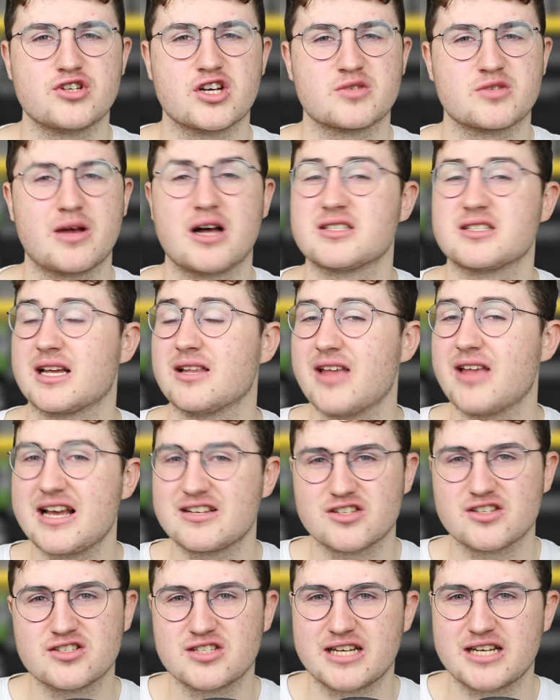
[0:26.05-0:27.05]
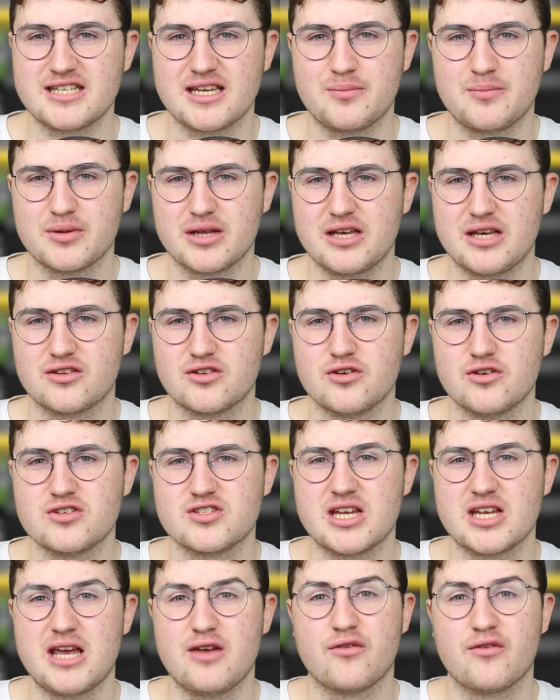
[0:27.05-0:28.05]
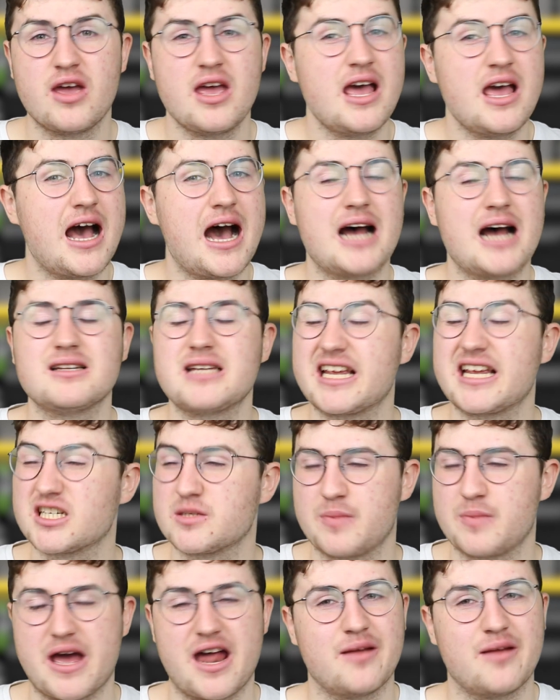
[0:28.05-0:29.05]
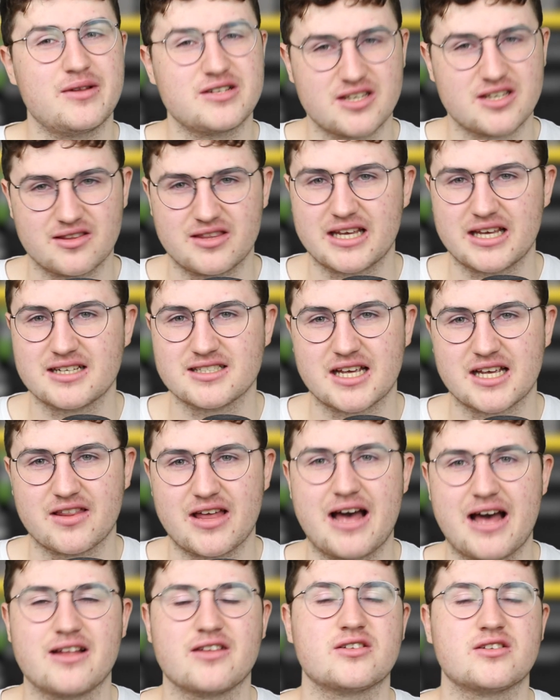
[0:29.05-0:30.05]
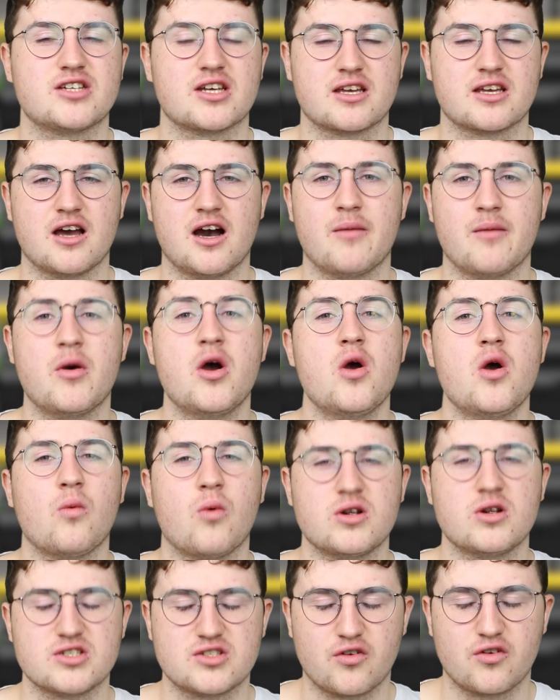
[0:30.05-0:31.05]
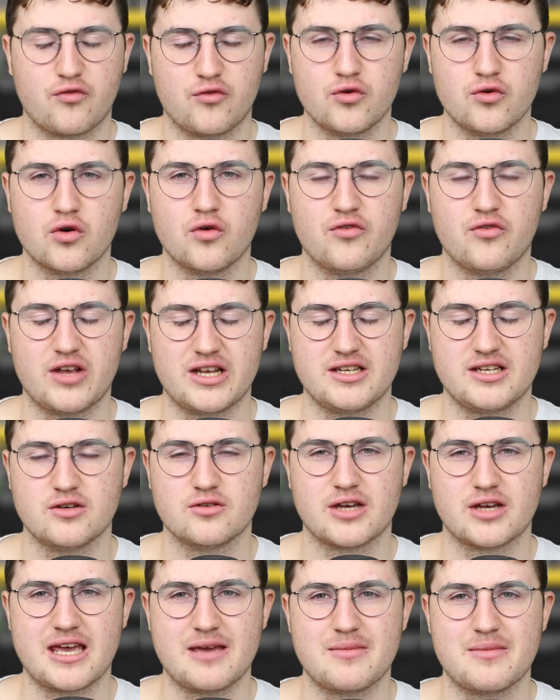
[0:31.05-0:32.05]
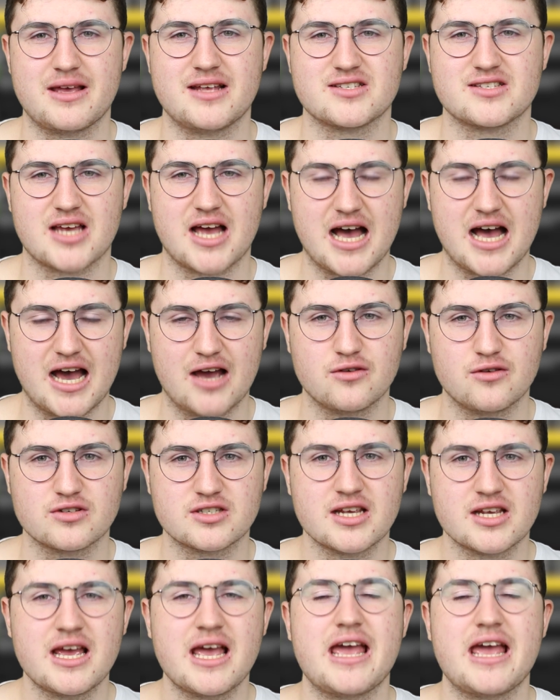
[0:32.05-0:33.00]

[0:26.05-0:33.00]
as well as a Leicester City playthrough save and experiments and things like that to come once the full video game is out.